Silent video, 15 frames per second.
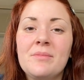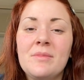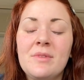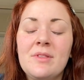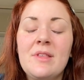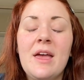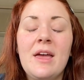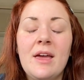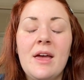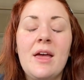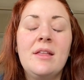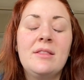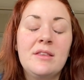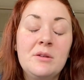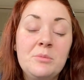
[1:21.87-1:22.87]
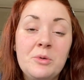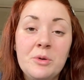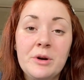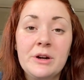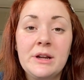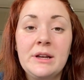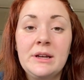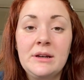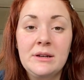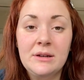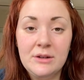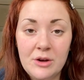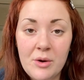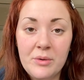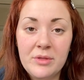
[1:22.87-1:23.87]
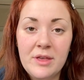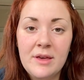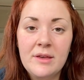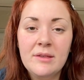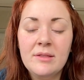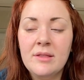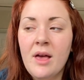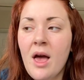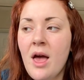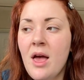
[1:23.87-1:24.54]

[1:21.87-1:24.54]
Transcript: saying it's important, know this.